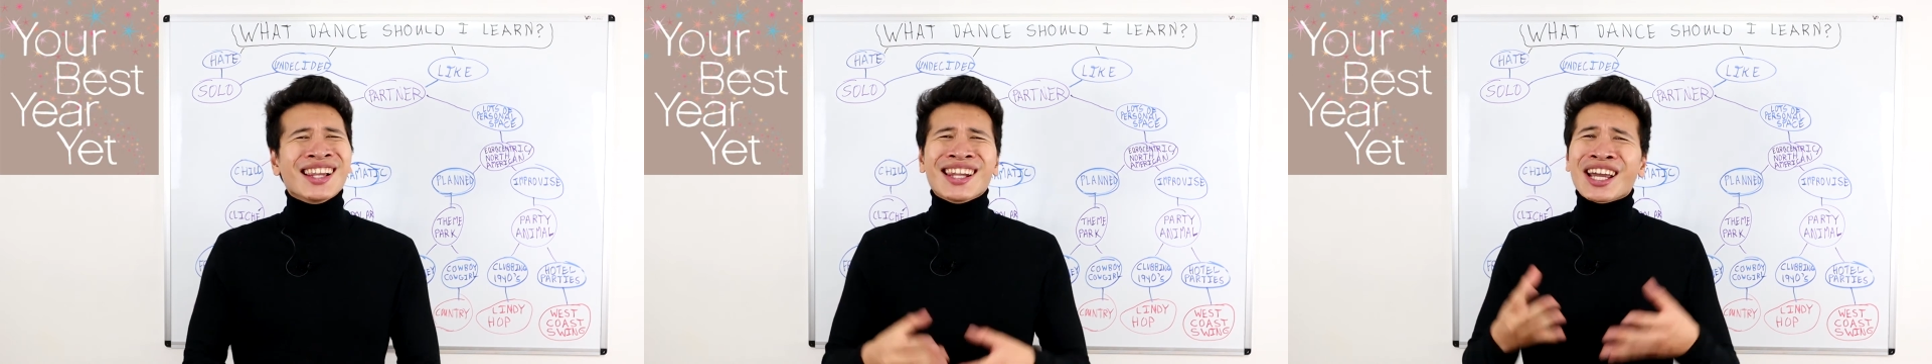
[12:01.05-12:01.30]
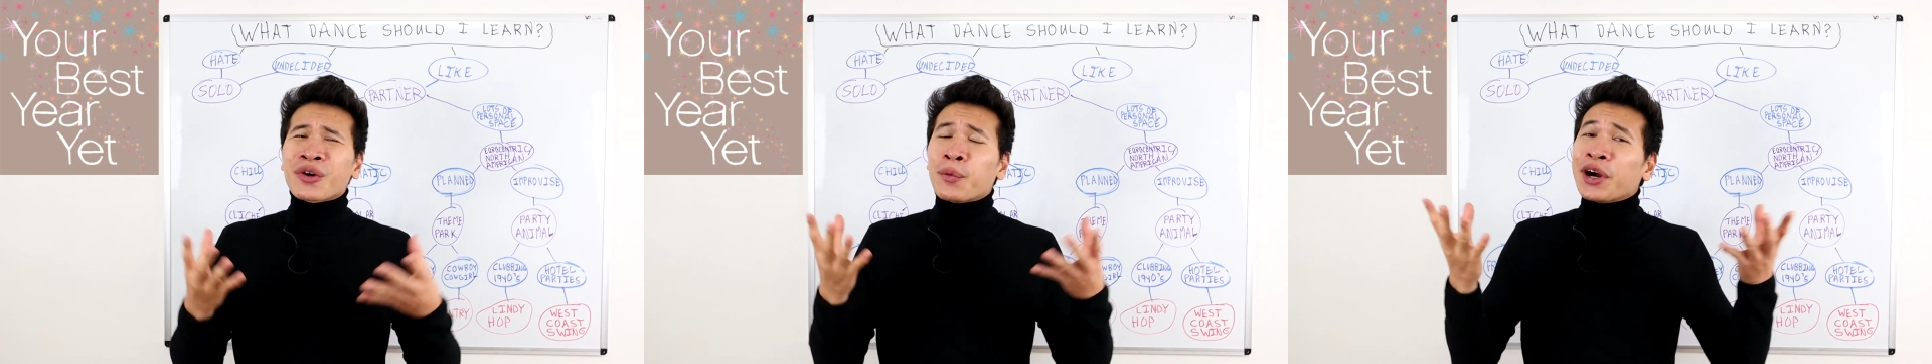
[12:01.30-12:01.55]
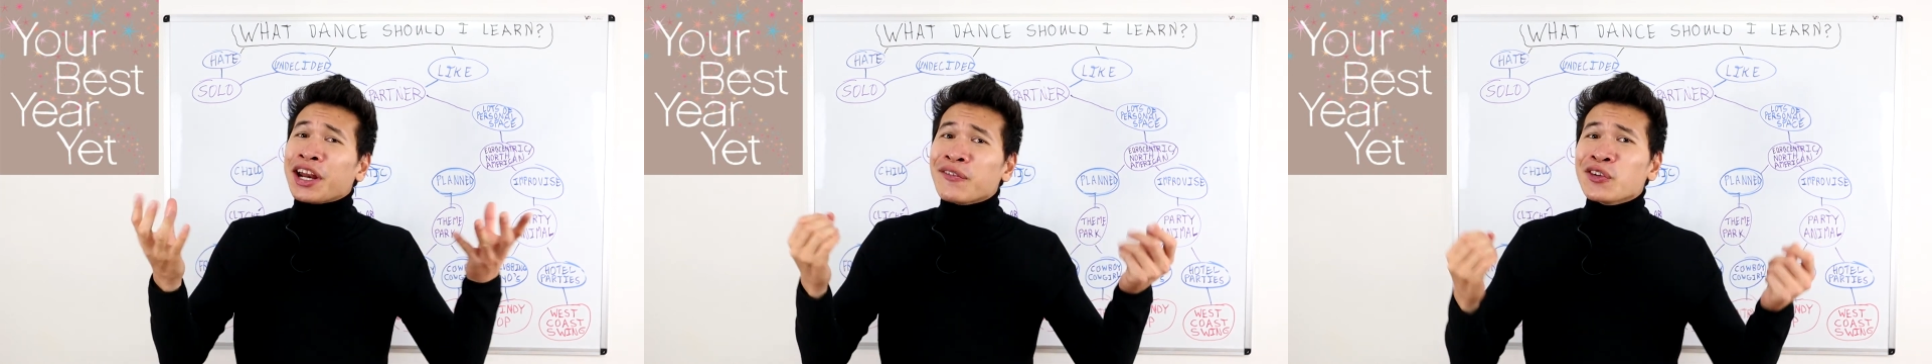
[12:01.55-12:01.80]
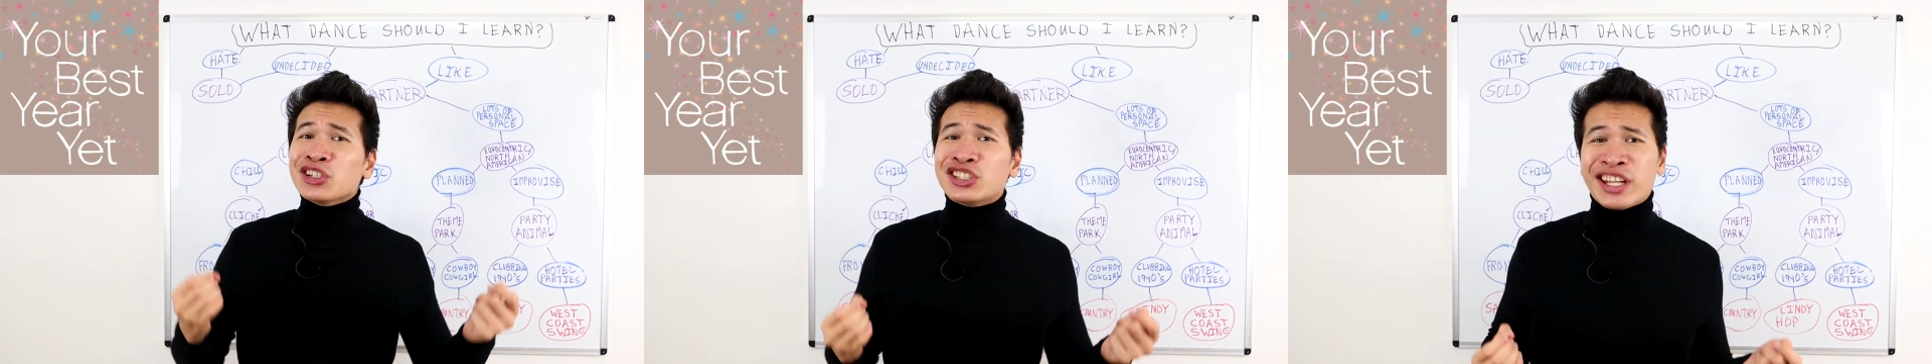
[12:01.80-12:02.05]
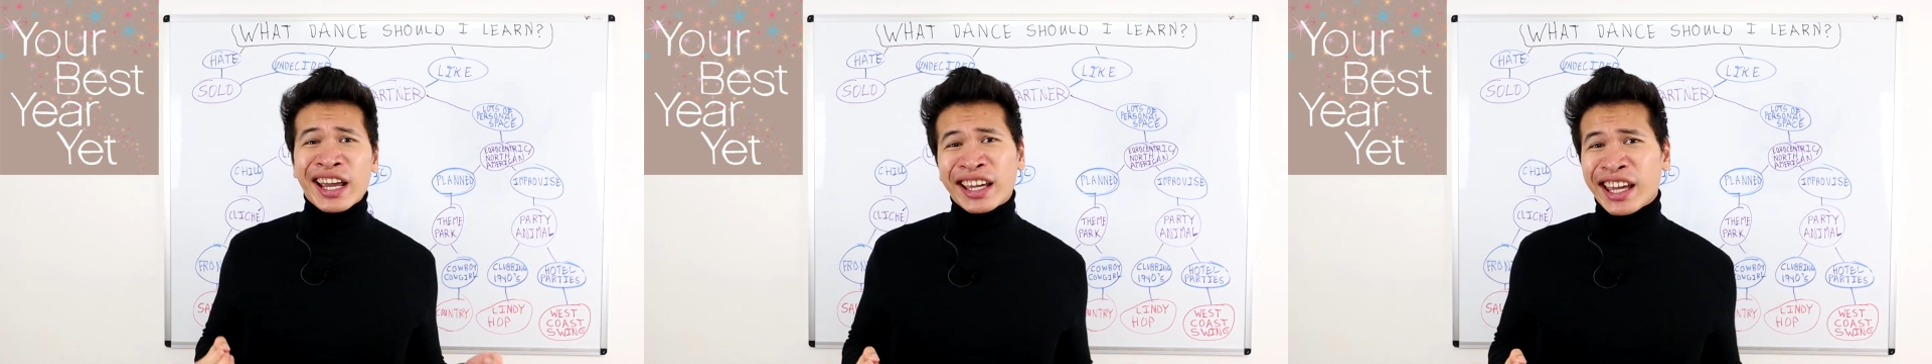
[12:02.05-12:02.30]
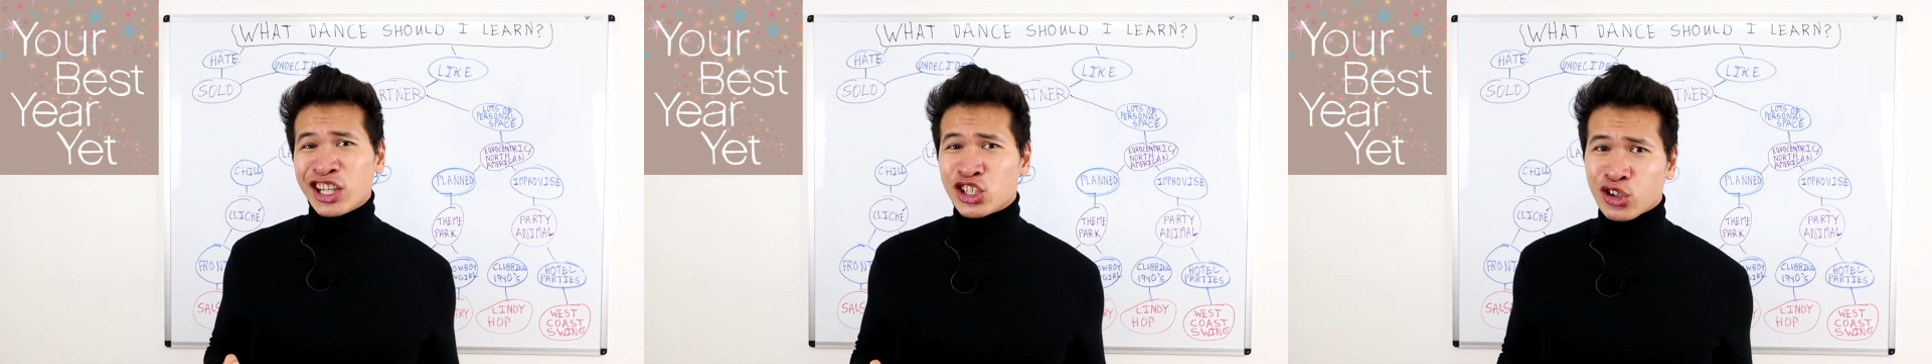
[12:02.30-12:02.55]
like whatever
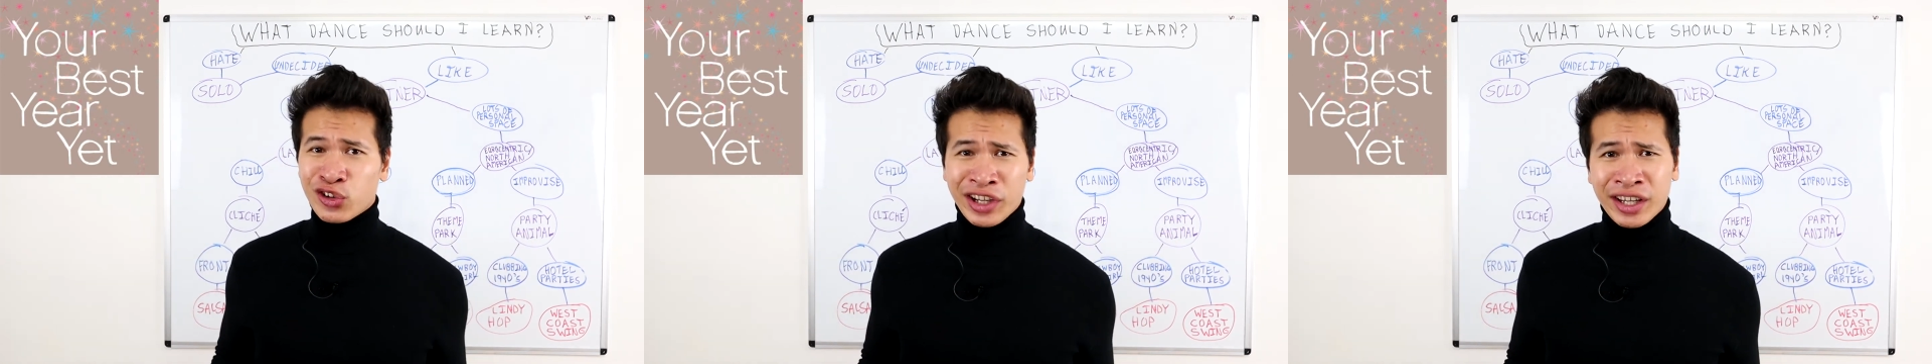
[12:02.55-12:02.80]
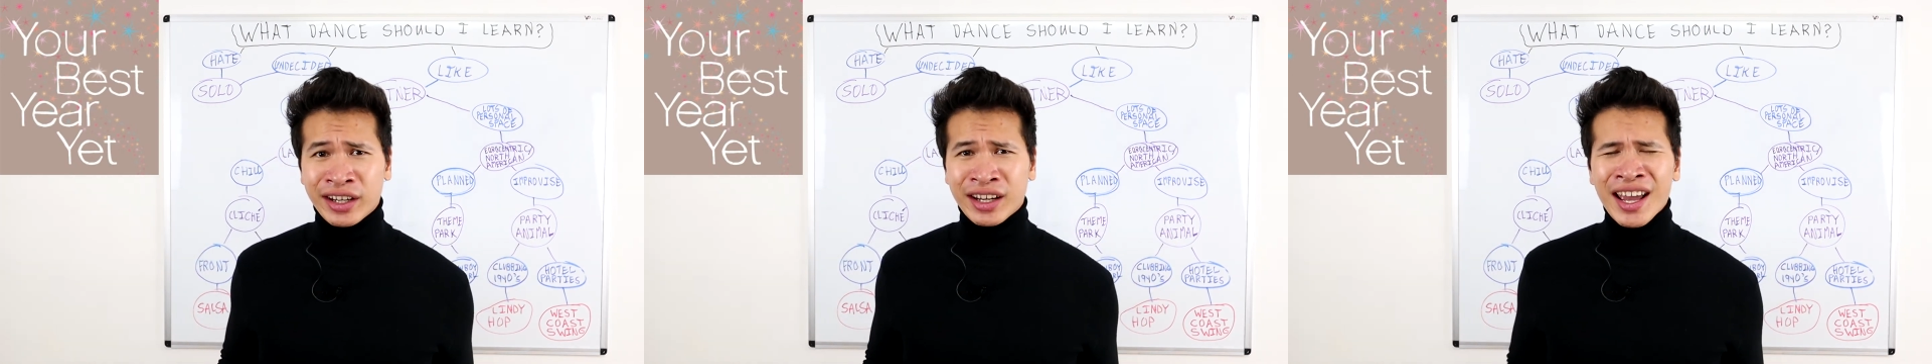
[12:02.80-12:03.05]
decade you're in,